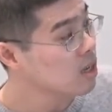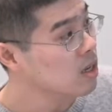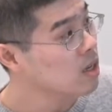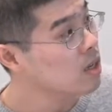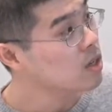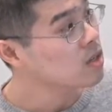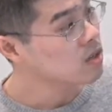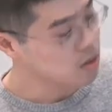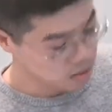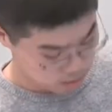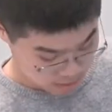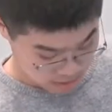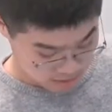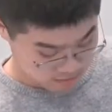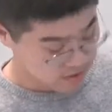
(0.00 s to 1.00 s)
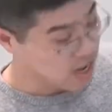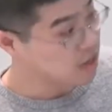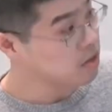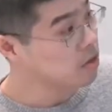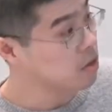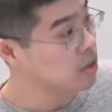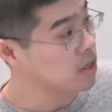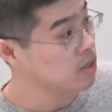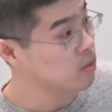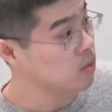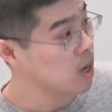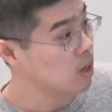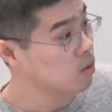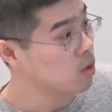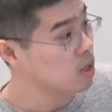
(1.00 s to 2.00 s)
So when the value is
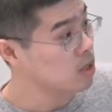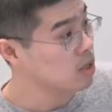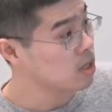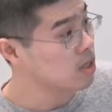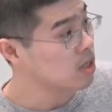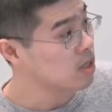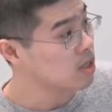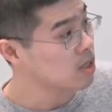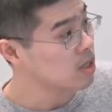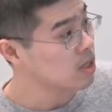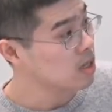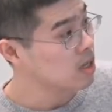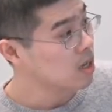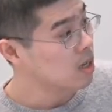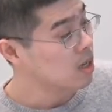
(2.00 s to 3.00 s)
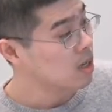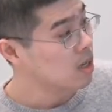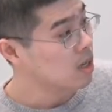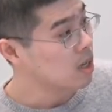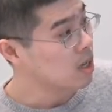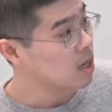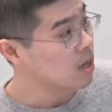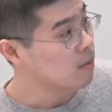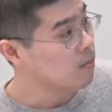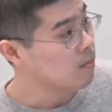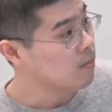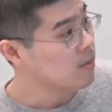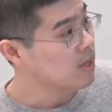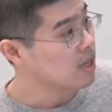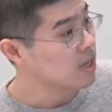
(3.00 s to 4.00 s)
one quarter,
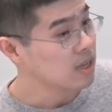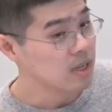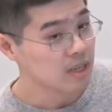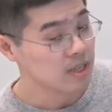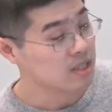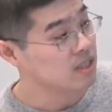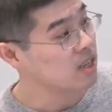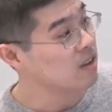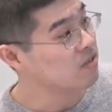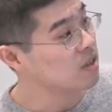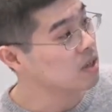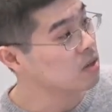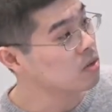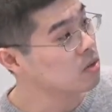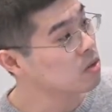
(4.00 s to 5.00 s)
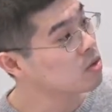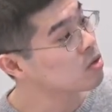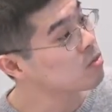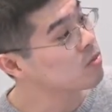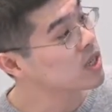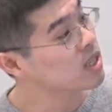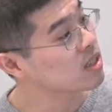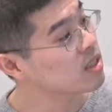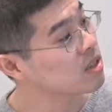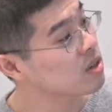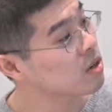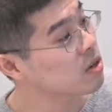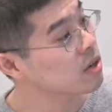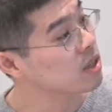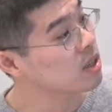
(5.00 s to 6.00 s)
um, it's definitely good to be
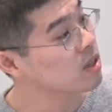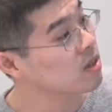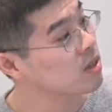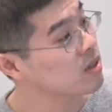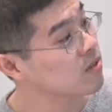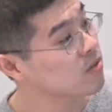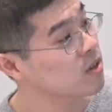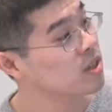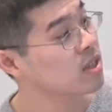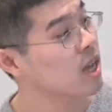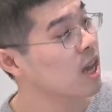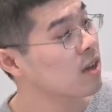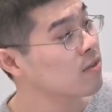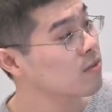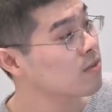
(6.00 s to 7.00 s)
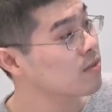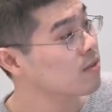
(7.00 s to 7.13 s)
zero in the first half.